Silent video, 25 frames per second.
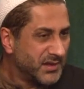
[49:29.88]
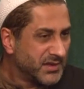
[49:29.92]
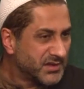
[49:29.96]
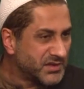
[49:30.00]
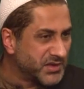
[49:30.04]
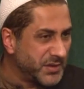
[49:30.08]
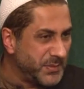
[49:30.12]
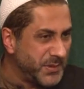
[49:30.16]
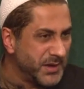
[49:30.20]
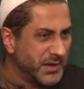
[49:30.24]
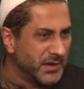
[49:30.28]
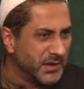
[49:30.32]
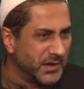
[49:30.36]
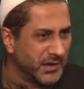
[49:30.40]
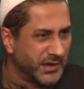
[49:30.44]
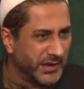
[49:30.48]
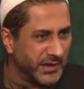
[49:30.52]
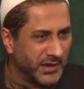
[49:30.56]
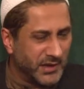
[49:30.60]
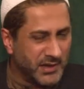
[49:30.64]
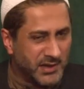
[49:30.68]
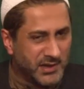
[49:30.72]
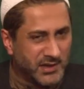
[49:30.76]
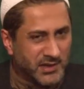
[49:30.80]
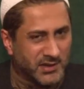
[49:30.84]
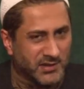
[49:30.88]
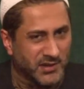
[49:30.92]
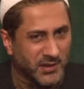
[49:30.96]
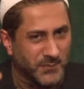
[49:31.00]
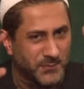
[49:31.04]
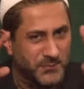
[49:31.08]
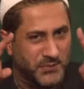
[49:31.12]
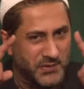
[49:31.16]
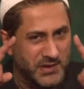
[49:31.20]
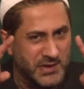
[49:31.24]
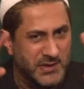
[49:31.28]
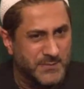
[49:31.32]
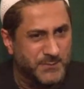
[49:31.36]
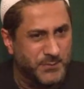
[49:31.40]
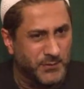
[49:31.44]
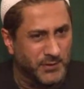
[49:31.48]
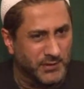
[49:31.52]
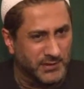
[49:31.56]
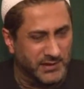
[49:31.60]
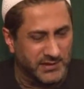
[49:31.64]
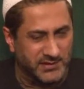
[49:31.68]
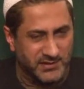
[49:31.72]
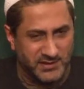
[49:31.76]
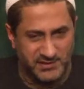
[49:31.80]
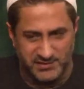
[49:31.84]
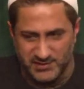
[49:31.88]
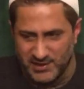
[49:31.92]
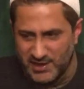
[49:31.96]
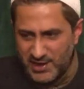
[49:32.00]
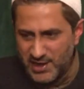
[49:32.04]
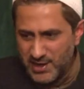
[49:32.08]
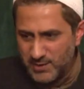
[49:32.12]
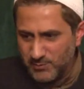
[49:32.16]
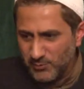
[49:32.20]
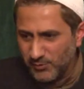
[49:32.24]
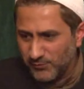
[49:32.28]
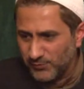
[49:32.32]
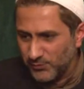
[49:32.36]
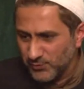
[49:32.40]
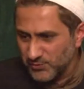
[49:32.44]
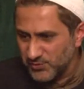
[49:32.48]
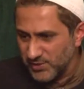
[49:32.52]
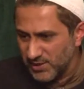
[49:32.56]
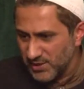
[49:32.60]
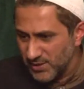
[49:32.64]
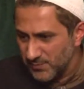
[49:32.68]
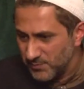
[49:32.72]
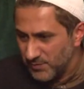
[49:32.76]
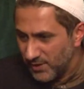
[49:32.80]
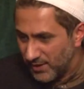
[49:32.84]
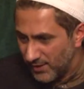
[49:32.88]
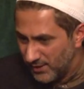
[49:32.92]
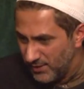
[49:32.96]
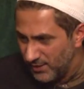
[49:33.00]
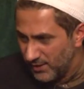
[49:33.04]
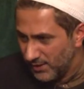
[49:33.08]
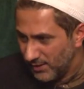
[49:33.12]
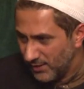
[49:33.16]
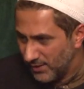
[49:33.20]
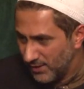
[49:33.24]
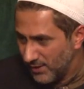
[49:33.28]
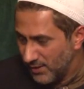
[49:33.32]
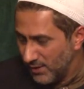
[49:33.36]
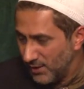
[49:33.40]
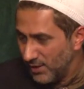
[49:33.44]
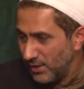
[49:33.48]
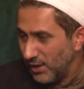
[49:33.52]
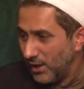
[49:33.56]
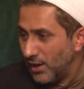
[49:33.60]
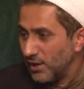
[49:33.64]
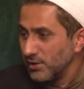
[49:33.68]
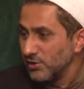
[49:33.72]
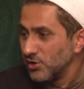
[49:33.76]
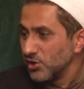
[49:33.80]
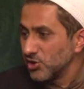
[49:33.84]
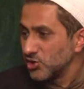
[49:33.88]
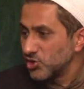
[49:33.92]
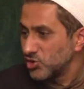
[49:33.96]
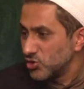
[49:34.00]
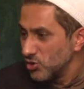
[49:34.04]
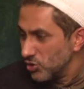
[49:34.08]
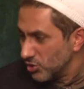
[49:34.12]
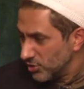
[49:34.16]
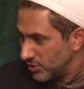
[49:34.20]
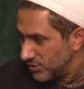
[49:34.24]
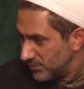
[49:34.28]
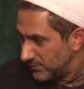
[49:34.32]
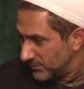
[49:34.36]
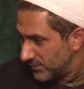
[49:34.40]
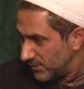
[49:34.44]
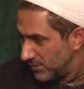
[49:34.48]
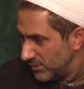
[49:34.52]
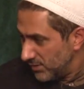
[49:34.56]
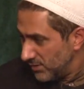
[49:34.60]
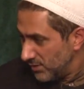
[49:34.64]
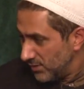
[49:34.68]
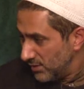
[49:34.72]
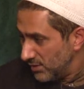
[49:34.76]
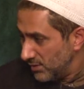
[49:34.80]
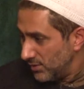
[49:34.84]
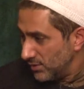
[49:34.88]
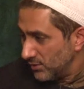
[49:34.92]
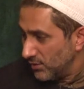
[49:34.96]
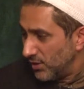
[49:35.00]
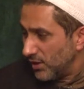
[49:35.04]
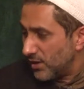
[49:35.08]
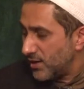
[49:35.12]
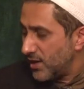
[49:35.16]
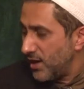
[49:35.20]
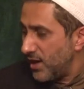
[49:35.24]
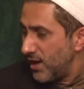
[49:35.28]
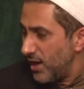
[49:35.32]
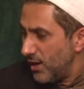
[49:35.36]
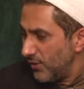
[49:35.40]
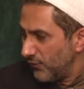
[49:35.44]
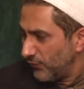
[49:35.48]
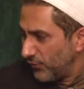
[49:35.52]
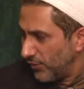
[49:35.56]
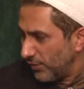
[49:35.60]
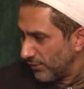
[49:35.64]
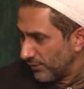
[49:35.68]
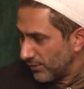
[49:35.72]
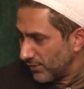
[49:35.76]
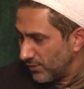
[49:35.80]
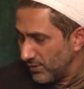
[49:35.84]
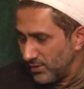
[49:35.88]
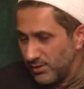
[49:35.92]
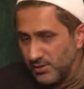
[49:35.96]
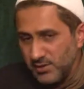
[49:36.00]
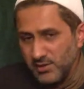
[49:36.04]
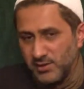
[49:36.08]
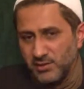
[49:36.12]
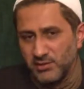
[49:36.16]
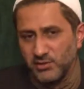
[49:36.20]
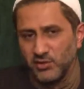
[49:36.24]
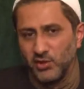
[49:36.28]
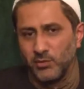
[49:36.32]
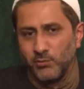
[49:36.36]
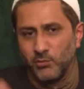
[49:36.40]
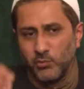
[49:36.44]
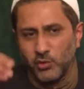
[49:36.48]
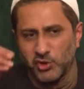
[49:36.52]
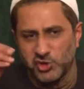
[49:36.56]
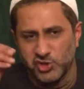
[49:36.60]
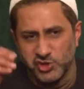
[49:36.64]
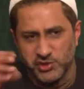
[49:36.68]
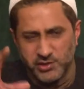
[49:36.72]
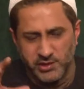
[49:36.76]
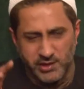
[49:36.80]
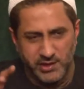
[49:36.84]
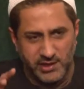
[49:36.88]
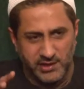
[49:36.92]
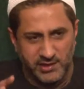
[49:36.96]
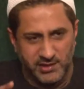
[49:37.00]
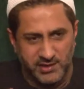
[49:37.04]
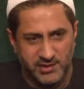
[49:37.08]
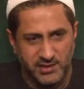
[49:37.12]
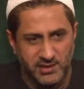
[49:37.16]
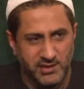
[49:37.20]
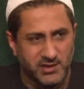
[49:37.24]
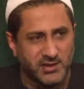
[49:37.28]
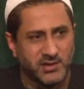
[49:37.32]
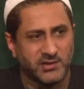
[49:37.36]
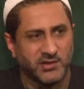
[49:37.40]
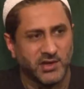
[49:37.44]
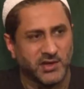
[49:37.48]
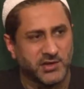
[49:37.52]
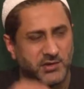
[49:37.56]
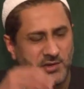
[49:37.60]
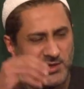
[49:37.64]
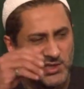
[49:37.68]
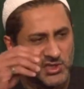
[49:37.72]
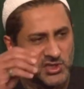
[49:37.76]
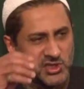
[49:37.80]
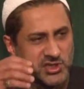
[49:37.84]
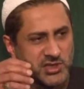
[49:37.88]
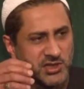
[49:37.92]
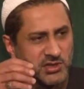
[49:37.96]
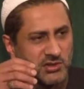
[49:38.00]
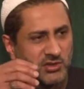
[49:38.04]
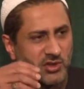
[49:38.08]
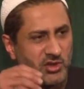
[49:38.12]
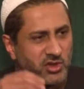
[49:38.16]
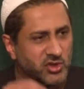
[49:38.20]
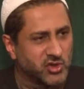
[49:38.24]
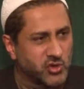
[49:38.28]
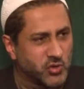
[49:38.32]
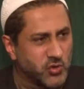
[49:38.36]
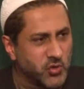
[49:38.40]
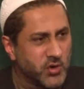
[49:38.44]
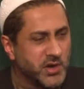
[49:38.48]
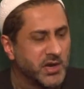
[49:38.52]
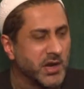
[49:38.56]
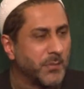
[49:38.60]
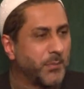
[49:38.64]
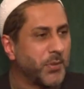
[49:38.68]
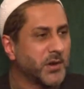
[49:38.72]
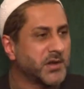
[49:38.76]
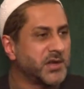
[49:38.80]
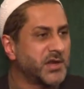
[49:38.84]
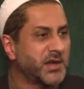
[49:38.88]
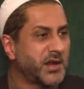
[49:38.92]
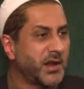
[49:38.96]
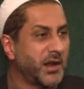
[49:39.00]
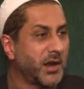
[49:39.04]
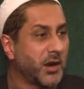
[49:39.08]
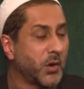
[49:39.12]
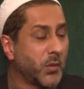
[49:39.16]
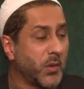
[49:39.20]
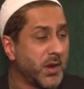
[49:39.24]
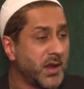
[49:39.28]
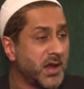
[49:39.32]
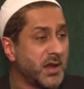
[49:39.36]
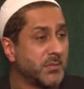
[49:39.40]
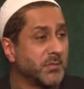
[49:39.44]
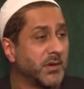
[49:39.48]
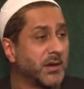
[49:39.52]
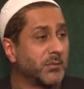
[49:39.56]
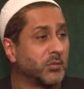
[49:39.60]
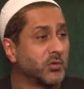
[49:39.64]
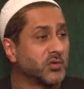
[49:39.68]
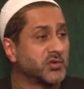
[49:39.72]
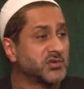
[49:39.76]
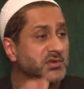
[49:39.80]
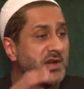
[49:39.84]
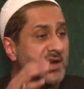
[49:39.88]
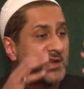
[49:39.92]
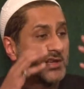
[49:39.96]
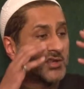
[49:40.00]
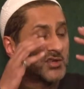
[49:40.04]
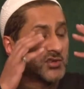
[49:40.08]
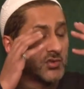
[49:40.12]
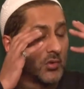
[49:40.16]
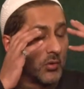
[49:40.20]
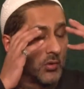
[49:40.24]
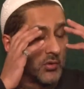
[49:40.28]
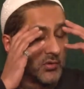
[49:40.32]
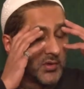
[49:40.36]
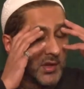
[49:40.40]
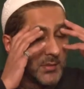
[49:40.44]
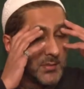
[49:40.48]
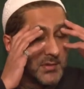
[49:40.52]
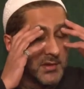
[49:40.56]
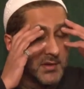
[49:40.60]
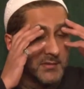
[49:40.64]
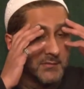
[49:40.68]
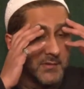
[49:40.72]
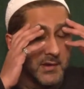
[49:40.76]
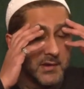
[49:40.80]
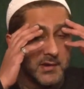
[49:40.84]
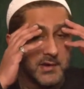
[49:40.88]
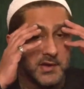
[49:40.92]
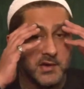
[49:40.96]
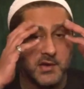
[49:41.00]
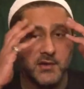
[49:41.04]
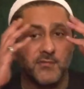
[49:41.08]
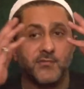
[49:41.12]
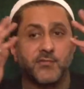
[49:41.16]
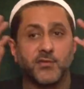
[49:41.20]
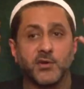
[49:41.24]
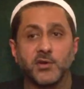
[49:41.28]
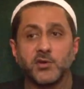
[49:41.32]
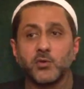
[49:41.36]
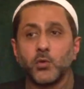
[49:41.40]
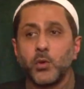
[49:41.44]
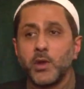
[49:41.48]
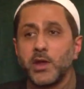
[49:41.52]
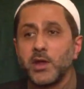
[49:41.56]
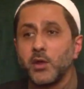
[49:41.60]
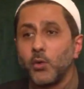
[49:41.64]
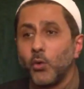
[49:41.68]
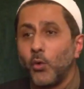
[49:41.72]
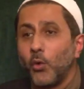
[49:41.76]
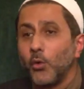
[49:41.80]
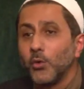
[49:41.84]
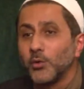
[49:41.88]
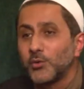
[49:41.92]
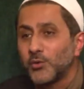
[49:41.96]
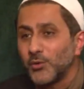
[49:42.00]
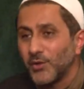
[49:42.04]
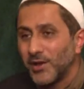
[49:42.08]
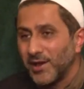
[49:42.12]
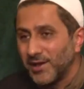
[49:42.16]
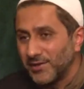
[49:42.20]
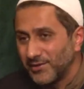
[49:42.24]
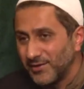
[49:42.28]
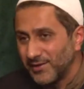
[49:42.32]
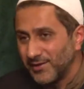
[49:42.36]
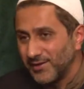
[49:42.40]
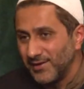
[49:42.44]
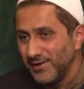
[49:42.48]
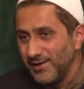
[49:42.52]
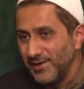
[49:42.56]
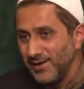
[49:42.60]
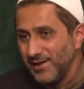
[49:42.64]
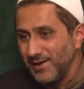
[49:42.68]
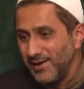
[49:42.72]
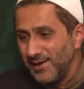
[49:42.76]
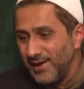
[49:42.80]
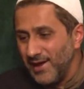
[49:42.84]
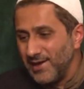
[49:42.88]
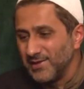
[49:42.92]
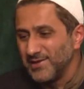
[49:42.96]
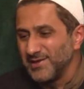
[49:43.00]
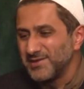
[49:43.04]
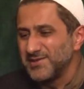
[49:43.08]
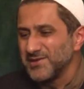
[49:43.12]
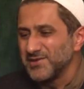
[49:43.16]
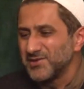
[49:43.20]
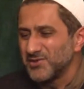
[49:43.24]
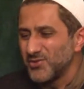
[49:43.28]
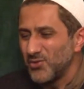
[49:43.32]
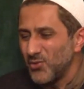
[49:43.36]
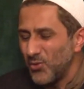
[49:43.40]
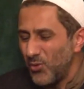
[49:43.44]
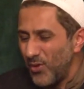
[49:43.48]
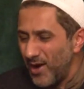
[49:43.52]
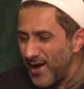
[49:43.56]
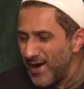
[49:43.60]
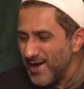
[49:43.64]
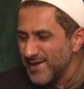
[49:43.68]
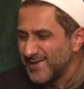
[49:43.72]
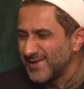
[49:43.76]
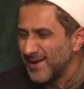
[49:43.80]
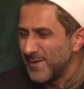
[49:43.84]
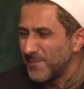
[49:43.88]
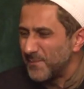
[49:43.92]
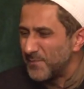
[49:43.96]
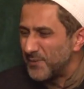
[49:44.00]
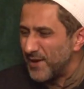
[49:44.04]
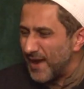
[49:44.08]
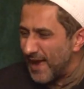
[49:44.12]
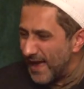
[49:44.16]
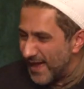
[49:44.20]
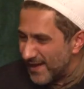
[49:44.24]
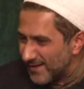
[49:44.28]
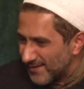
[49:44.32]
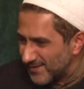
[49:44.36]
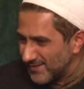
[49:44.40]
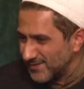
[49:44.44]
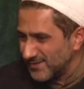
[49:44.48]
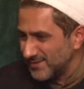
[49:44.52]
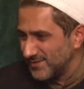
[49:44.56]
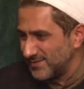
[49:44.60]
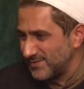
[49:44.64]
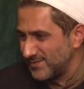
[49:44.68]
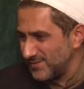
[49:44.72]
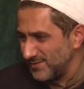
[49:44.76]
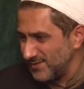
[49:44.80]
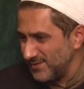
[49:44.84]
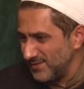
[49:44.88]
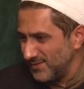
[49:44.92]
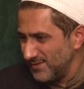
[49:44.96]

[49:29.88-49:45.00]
Similarly, the people in the time of Hussein ibn Ali understood the kafir, the mushrik, the Christian, the Jew in a particular way. Imam Hussein saw them in a very different way altogether. And this is quite apparent